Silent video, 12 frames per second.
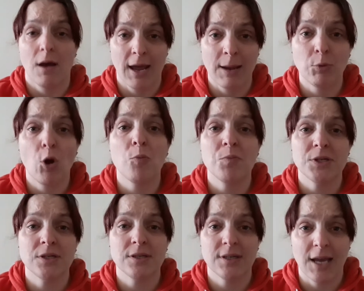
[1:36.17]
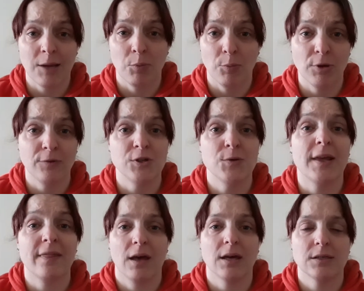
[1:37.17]
I am competent and capable of
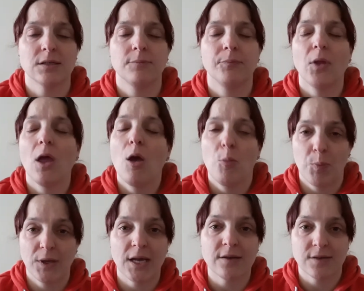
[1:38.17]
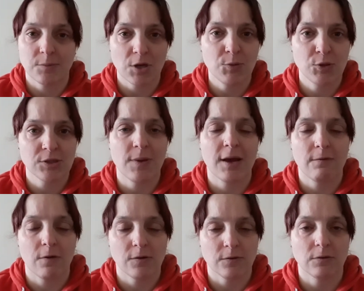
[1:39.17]
doing that. But yes, I'm going to put some
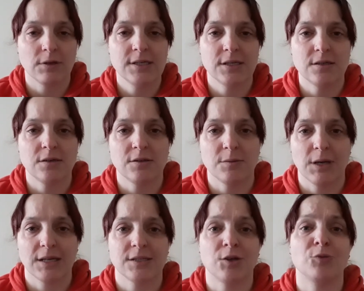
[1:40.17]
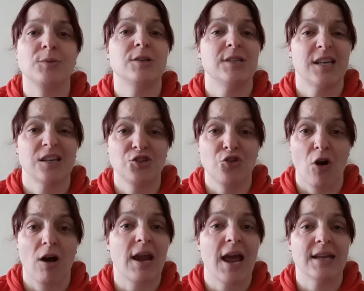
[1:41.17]
headphones on, listen to some classical music, and
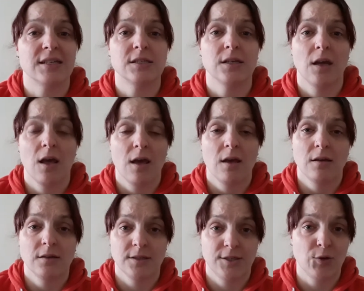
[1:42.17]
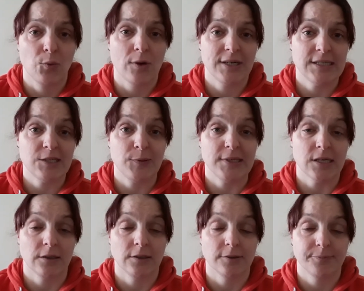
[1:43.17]
try and do what needs to be
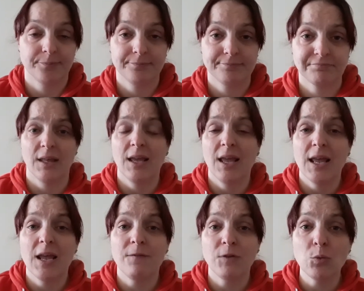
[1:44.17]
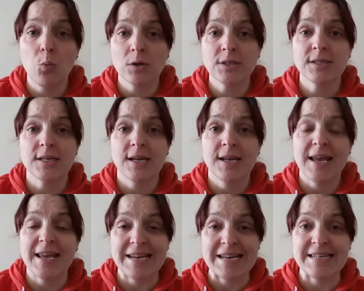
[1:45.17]
done. If you want
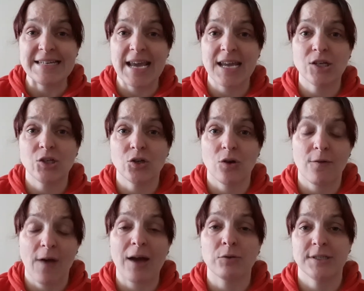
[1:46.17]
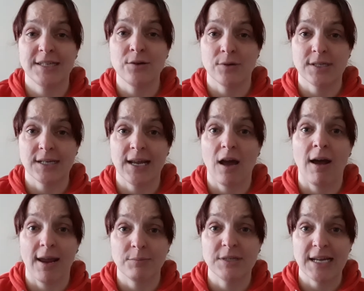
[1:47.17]
an indication of how seriously
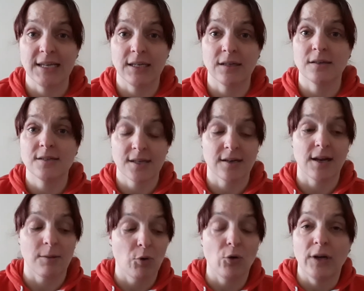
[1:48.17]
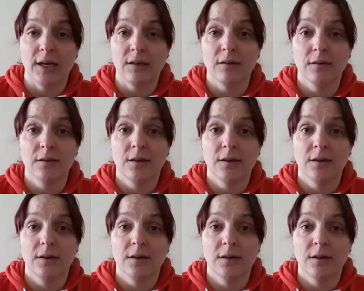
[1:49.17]
I am taking Sunday morning,